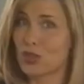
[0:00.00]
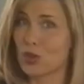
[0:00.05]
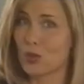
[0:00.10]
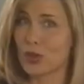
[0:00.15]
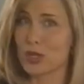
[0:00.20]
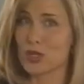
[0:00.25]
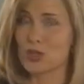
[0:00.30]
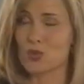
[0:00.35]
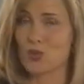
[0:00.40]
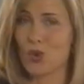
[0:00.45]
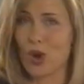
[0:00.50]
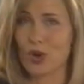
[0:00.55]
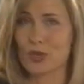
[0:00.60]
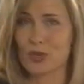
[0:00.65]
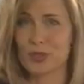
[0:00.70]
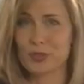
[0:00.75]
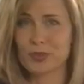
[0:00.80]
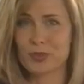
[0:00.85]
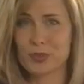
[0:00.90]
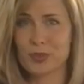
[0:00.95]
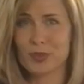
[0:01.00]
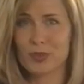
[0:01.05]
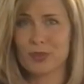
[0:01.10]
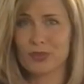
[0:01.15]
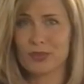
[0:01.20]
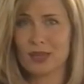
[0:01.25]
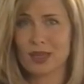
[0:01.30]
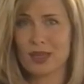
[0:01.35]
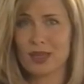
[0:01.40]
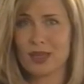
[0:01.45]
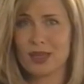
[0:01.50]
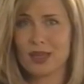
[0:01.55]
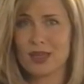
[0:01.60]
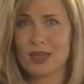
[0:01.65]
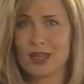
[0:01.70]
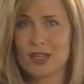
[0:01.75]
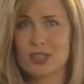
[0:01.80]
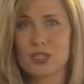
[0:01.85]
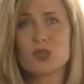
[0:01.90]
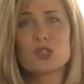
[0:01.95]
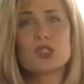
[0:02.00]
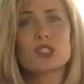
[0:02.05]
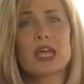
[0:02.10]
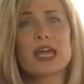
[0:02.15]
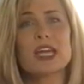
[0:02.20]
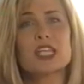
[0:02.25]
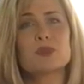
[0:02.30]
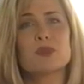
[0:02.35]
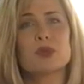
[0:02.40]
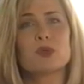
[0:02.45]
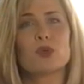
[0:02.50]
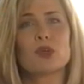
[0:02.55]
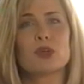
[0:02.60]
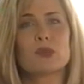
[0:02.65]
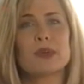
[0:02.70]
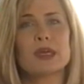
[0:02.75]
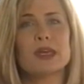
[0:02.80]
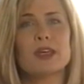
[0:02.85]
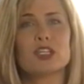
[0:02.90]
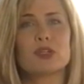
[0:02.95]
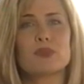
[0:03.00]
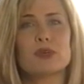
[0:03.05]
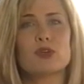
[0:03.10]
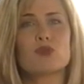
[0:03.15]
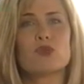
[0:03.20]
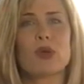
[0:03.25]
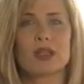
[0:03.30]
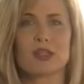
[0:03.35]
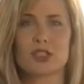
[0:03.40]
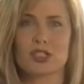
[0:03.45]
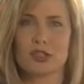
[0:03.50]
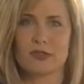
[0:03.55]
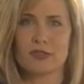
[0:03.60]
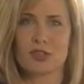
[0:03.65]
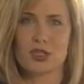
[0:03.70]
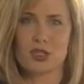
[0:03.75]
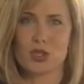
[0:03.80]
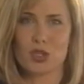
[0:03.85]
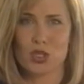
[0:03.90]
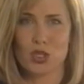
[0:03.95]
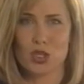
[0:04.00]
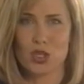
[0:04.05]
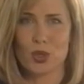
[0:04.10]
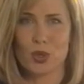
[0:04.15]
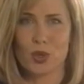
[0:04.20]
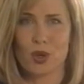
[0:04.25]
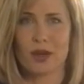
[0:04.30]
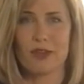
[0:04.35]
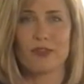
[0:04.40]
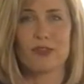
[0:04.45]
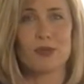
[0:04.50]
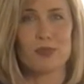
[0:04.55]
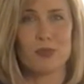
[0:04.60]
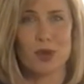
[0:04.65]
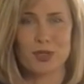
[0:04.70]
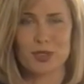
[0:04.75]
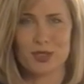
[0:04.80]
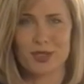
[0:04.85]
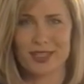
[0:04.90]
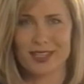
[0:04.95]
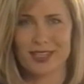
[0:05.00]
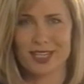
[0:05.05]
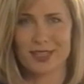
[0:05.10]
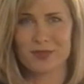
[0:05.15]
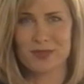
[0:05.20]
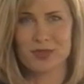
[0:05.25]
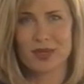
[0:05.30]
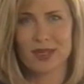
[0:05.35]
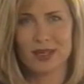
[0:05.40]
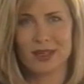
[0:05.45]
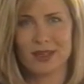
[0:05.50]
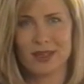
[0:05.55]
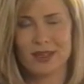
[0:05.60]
but the wheels won't. So Statesman would appear to be relatively secure from most thieves.